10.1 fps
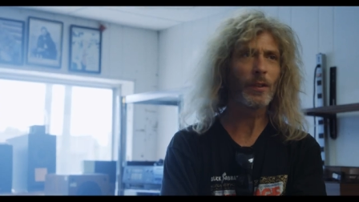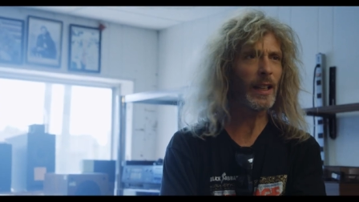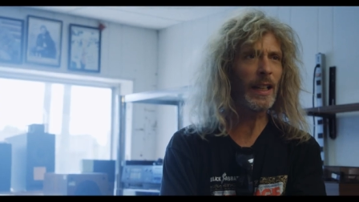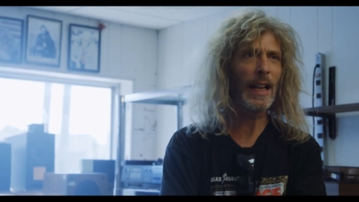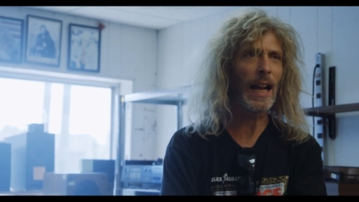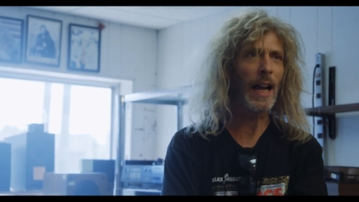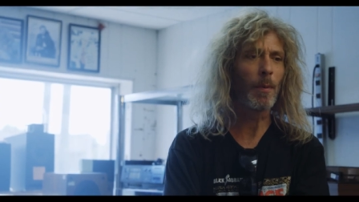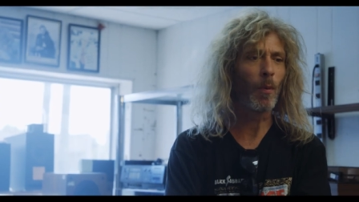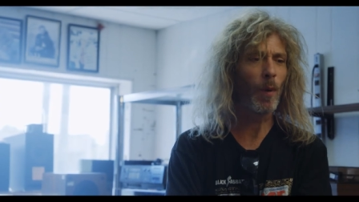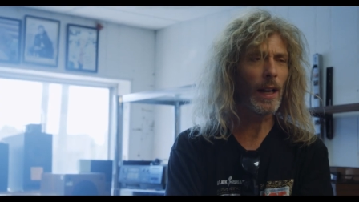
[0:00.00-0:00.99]
Any
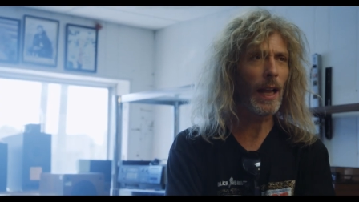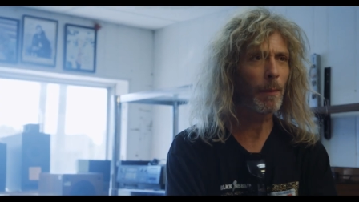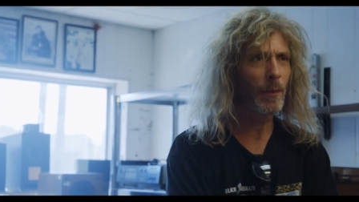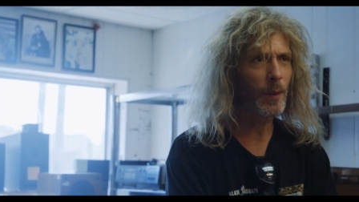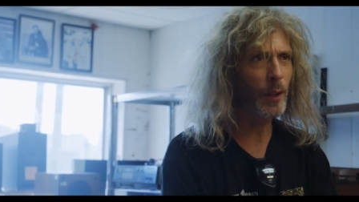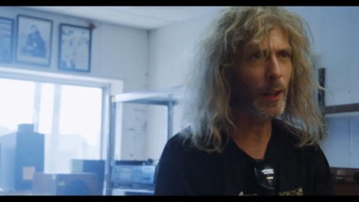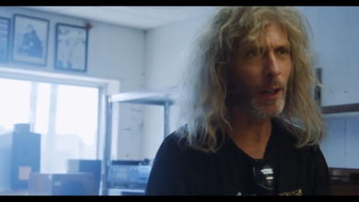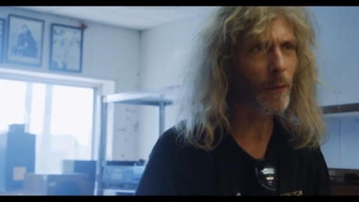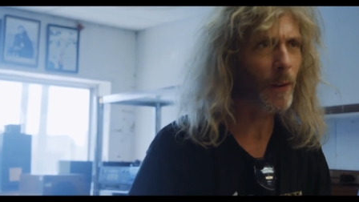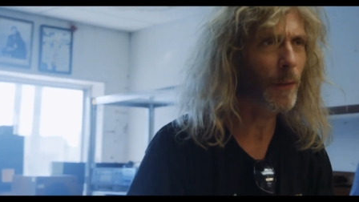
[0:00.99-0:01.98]
album? What album did you
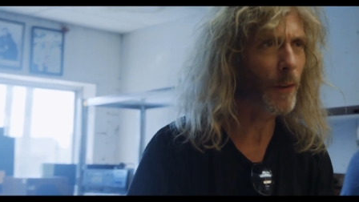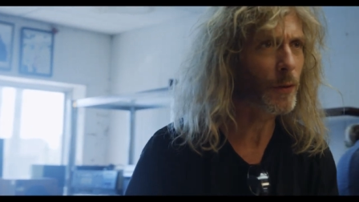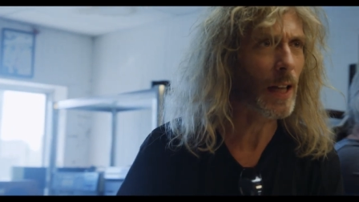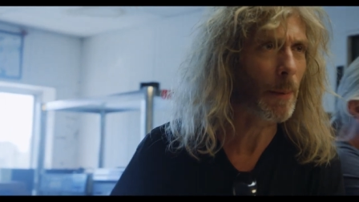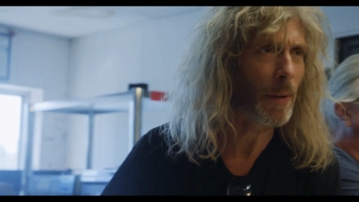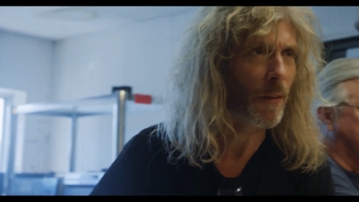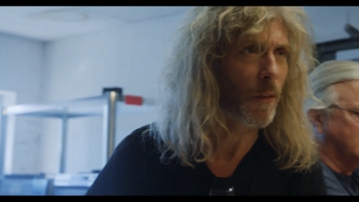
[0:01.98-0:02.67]
hear for the first time that